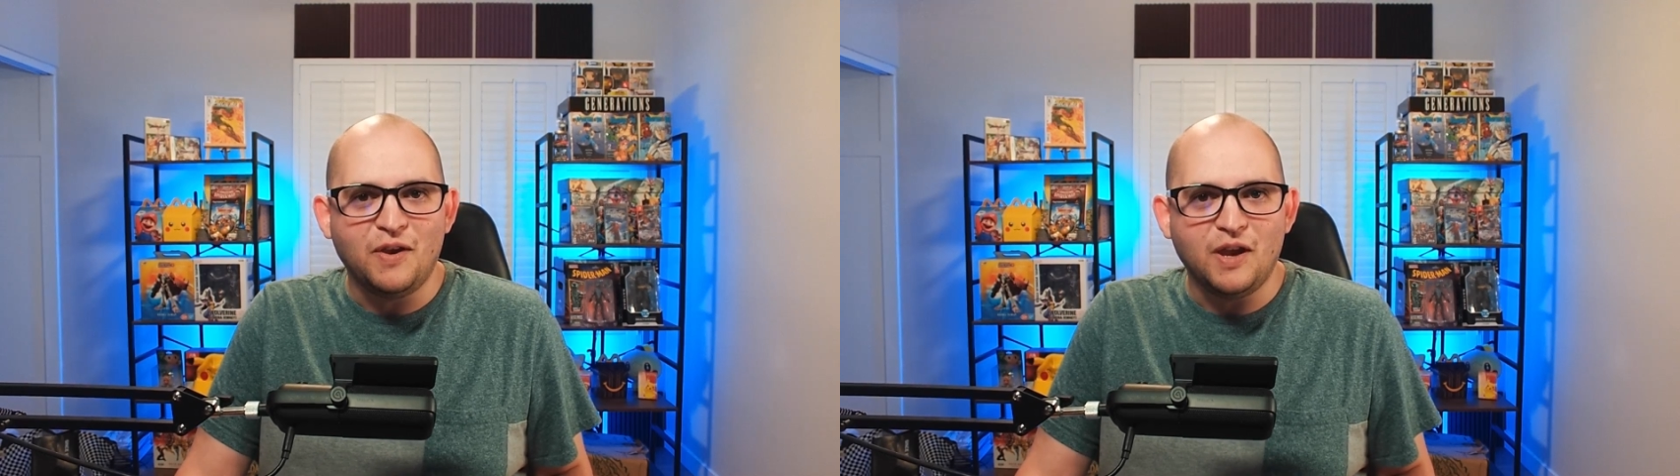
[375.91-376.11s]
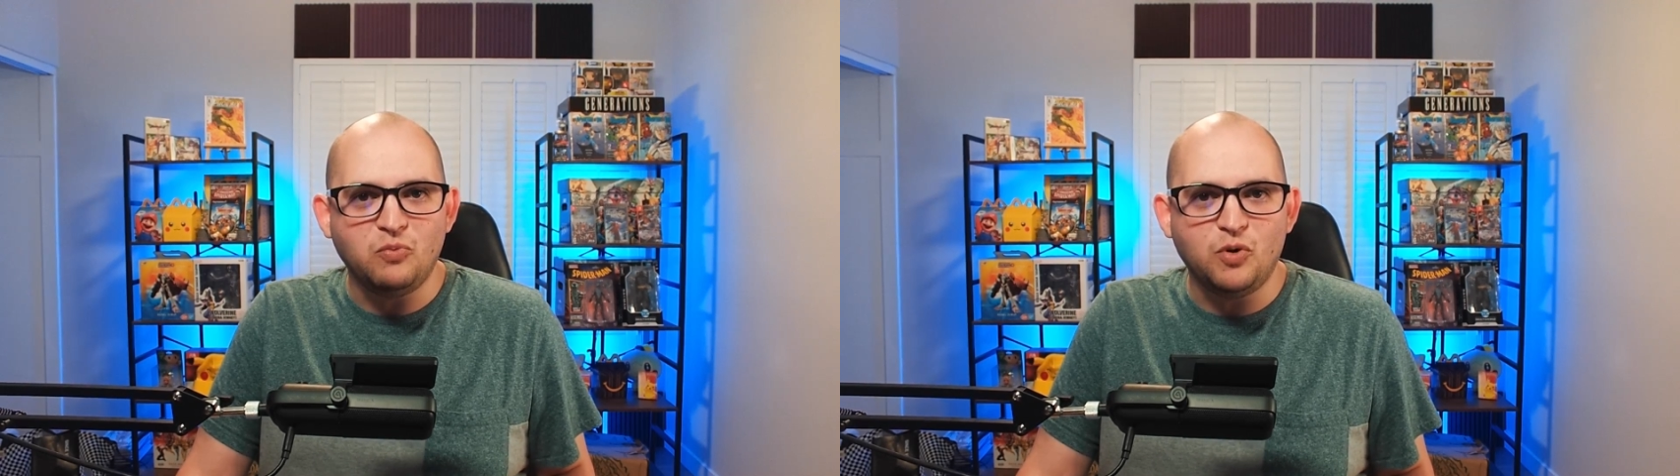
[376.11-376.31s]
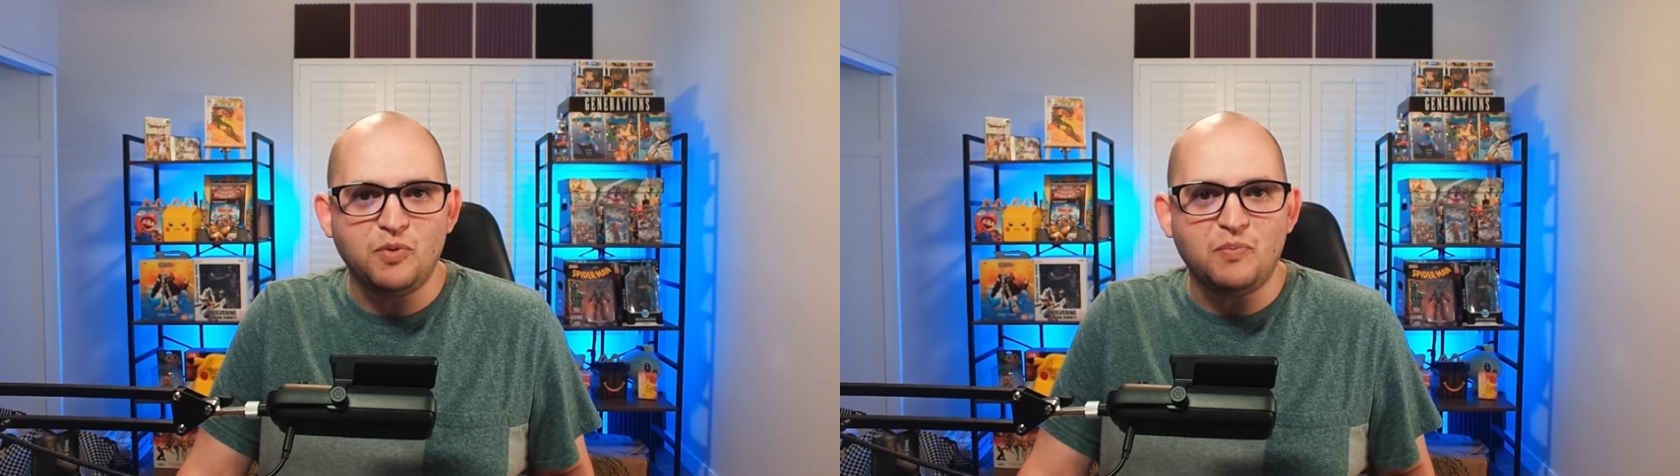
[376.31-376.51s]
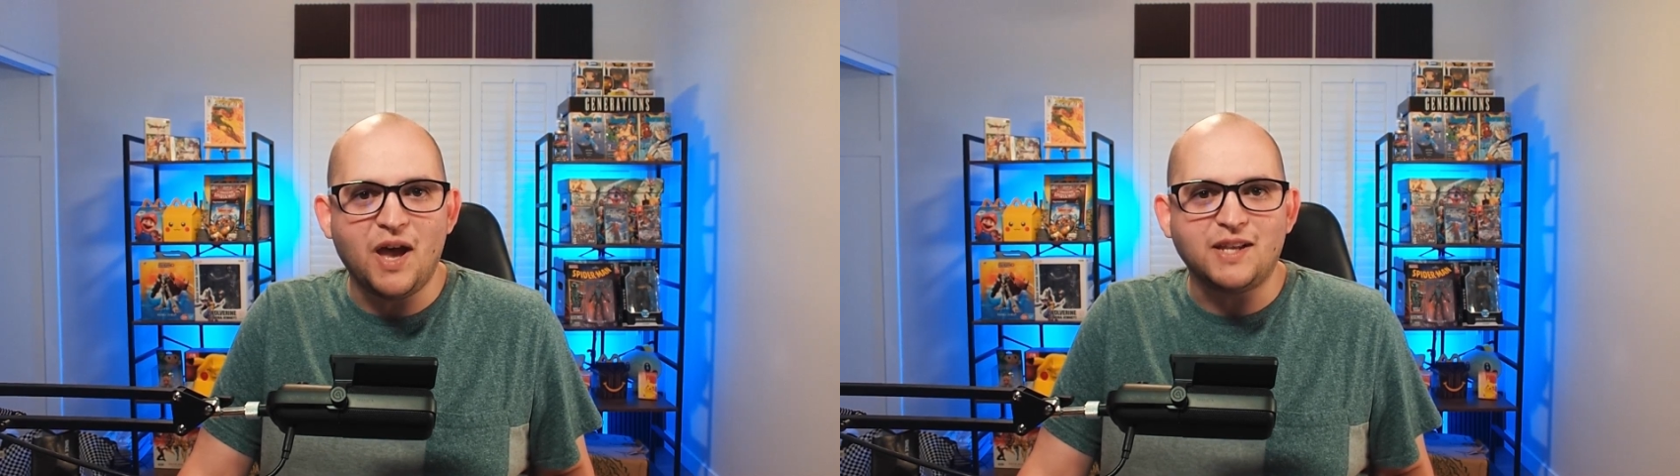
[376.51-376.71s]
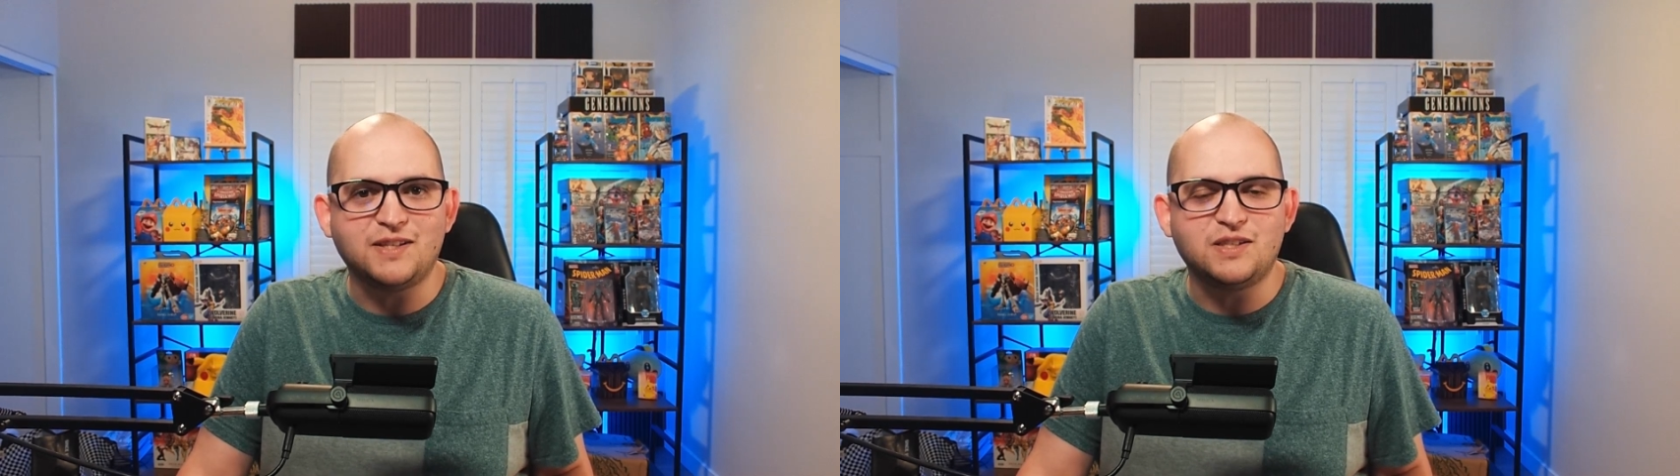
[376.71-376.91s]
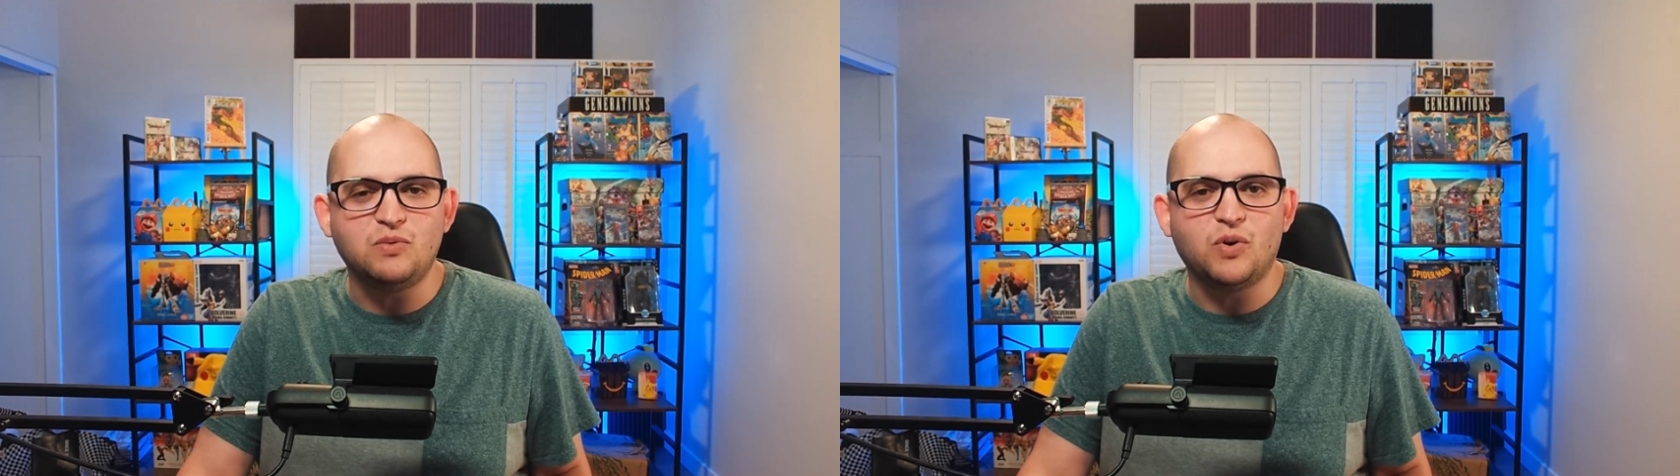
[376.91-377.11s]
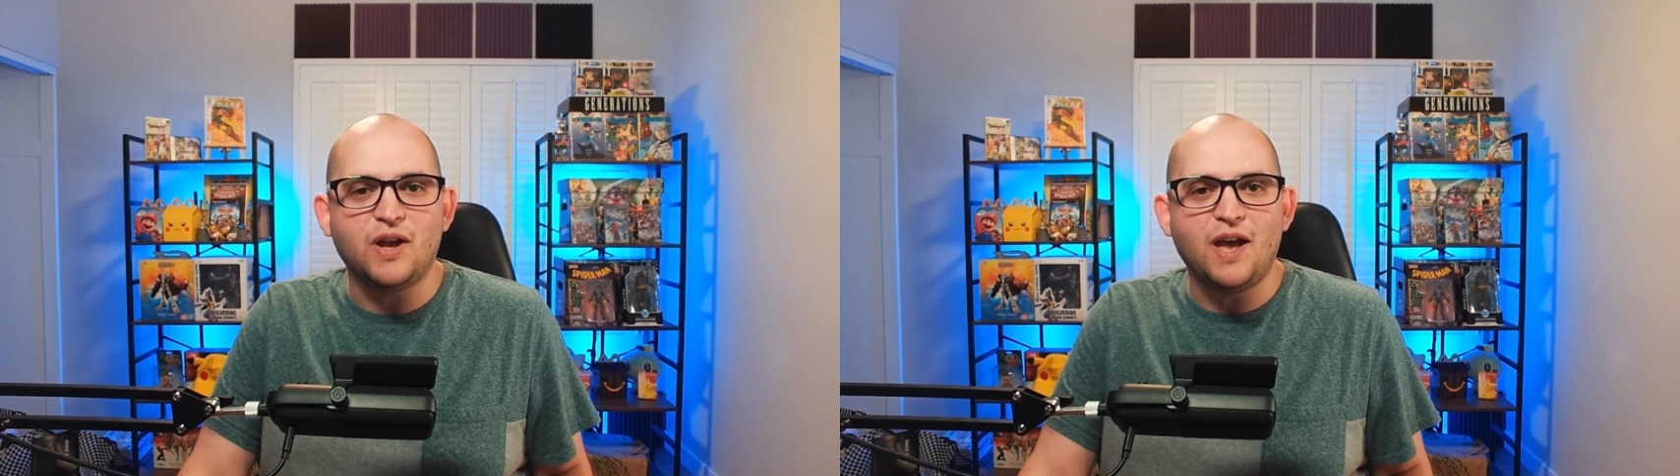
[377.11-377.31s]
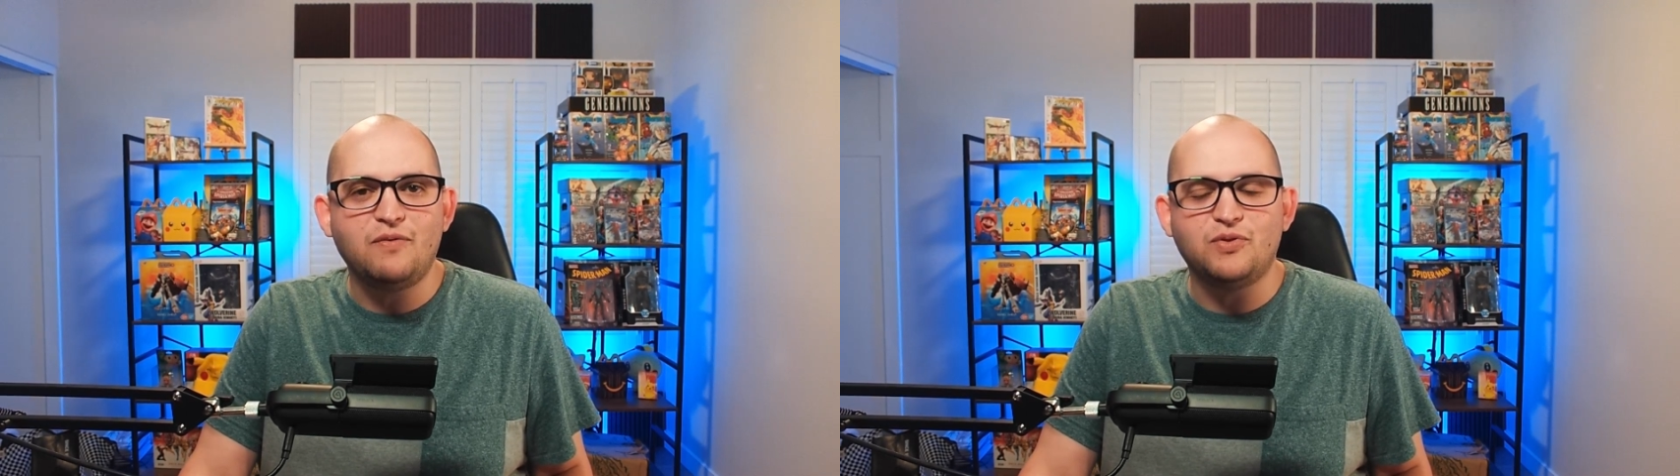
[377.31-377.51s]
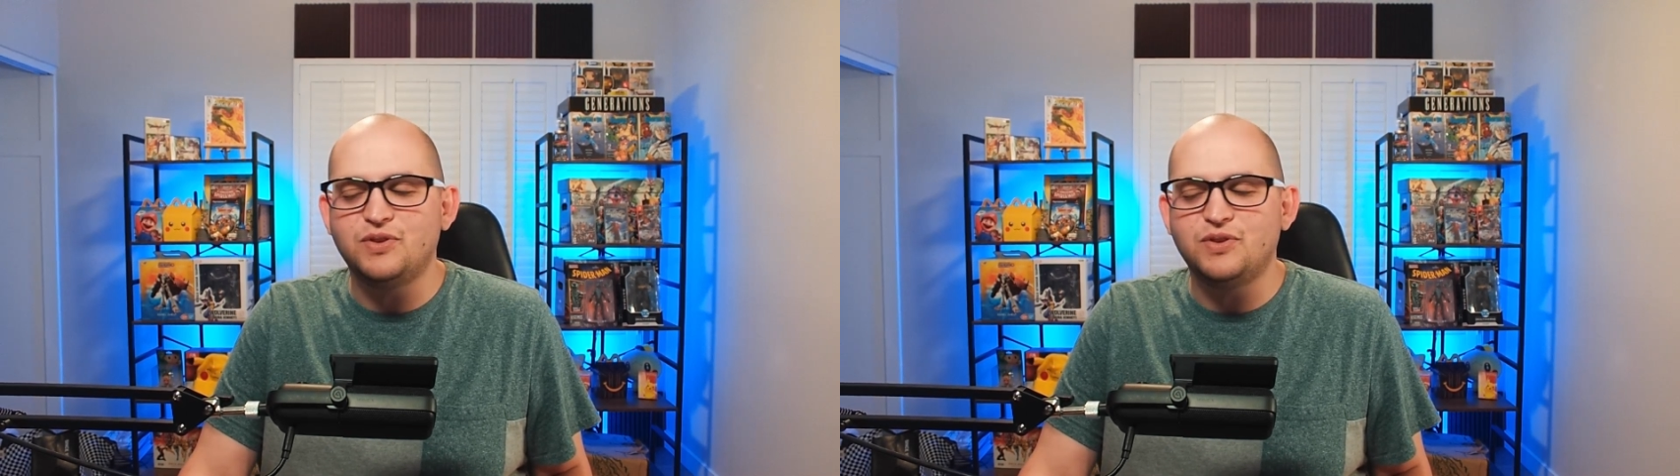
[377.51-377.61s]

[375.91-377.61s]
and we'll be back to see wherever